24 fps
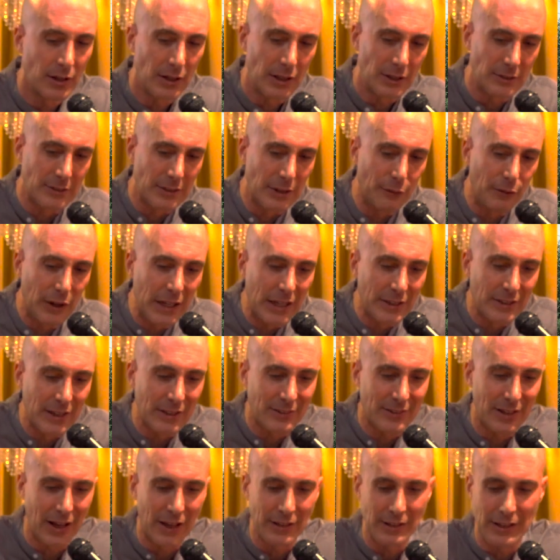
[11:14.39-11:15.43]
He's living in
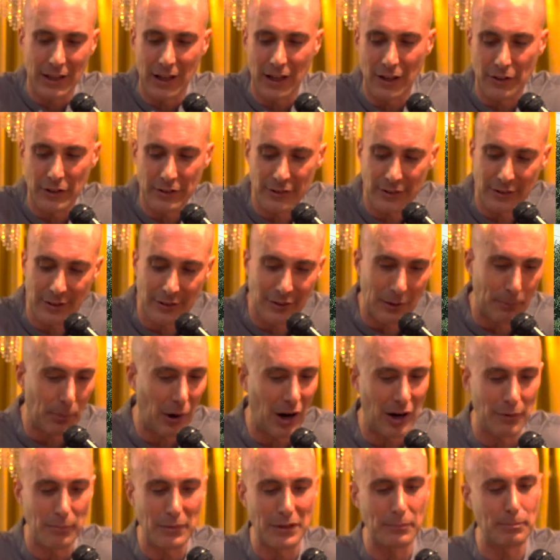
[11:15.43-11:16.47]
Netanya. This is his
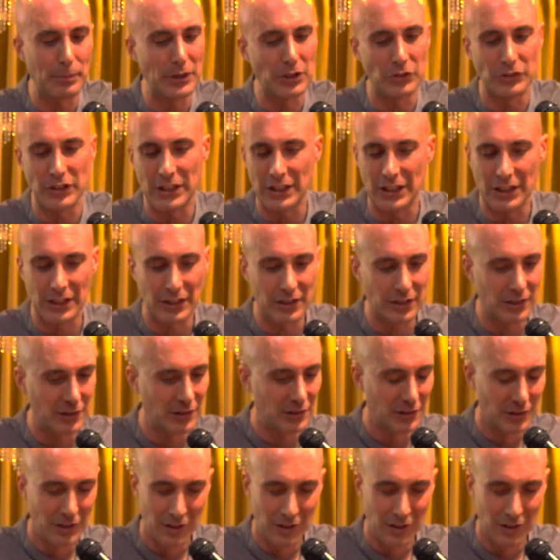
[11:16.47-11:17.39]
apartment building.